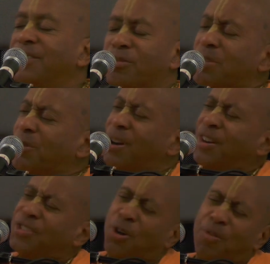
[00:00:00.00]
3
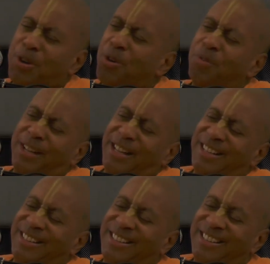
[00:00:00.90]
words over and over again.
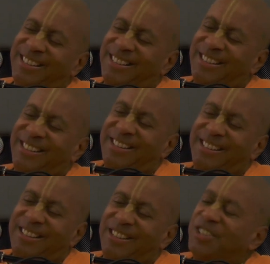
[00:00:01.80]

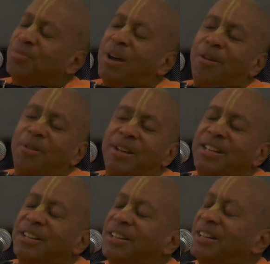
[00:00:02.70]
This is why we're